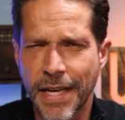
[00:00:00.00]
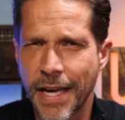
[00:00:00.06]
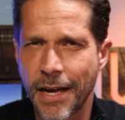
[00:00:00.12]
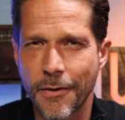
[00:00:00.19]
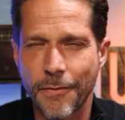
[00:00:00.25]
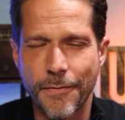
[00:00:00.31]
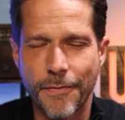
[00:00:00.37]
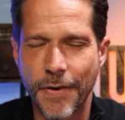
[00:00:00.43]

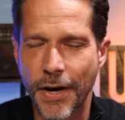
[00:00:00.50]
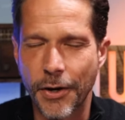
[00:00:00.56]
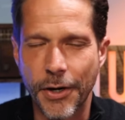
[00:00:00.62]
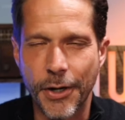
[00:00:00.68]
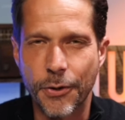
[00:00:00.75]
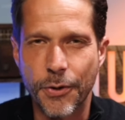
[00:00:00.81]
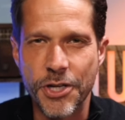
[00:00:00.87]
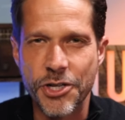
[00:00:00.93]
How very
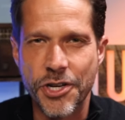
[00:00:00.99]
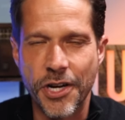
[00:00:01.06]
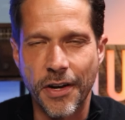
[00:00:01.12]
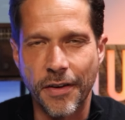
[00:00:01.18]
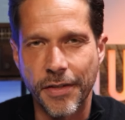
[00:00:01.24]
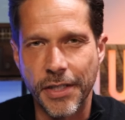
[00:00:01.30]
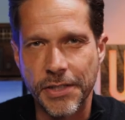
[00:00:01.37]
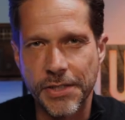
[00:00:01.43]
Christian
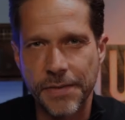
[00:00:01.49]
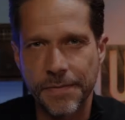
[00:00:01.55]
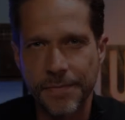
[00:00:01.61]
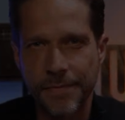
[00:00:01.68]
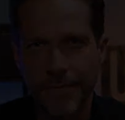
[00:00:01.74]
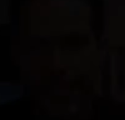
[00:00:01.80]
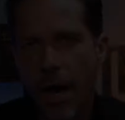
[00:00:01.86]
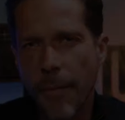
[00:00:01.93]
of us.
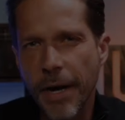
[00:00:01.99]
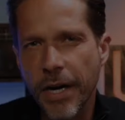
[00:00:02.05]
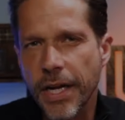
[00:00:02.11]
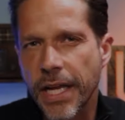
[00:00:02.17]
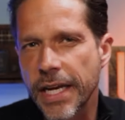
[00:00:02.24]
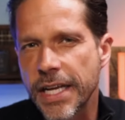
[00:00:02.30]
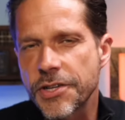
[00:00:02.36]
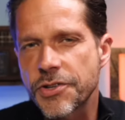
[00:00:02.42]

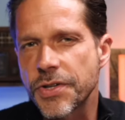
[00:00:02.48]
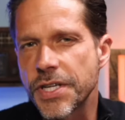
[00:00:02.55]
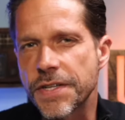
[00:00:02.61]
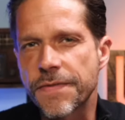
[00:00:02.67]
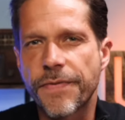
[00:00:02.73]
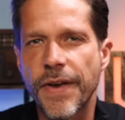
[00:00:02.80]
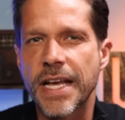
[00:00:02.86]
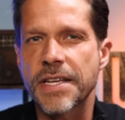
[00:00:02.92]
American history
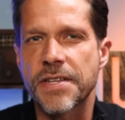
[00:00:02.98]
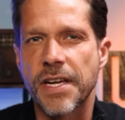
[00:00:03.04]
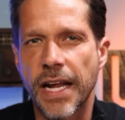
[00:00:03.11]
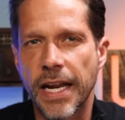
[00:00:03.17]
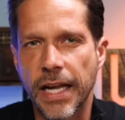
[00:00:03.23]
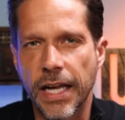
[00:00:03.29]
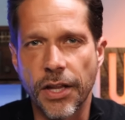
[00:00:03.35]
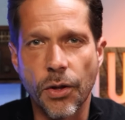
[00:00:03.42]
is
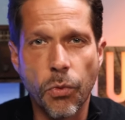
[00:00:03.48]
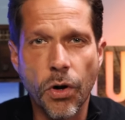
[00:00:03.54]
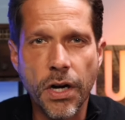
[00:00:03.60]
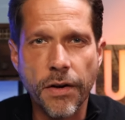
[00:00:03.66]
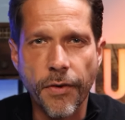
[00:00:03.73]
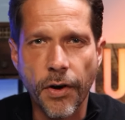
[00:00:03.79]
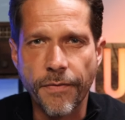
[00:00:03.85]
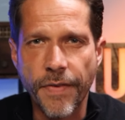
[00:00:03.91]
fascinating, and the
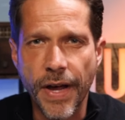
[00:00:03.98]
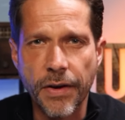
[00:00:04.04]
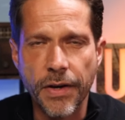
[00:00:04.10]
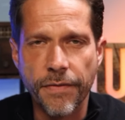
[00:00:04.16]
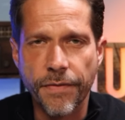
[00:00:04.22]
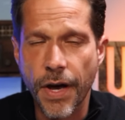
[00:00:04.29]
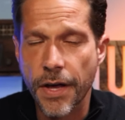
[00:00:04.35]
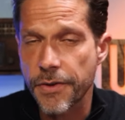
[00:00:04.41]
work of our
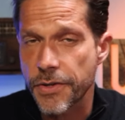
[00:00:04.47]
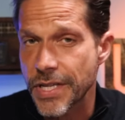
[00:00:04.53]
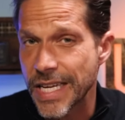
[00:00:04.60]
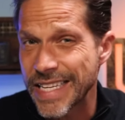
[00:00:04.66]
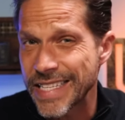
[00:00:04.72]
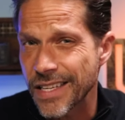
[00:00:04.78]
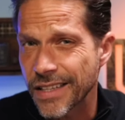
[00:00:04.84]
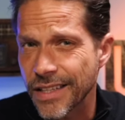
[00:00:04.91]
founding fathers
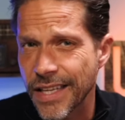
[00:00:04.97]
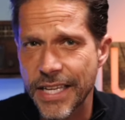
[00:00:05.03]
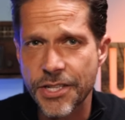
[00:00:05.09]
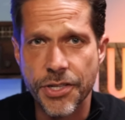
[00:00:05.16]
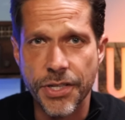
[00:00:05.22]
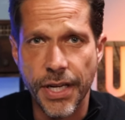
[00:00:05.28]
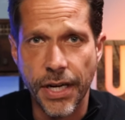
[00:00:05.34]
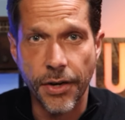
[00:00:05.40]
is
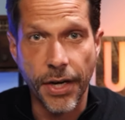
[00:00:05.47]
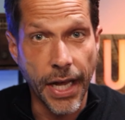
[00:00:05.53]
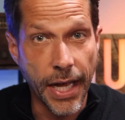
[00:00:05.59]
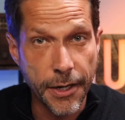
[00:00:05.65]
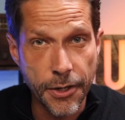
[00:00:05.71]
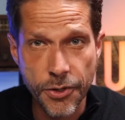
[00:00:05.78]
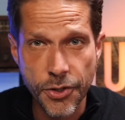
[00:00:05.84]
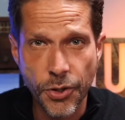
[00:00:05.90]
legendary
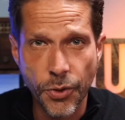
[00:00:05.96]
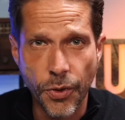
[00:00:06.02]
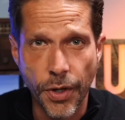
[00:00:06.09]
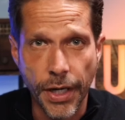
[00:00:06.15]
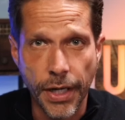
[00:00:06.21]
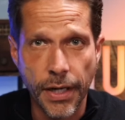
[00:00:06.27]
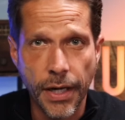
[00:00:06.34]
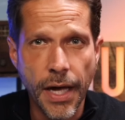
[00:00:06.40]
and
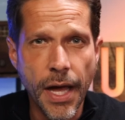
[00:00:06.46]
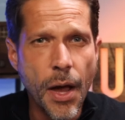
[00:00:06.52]
enduring,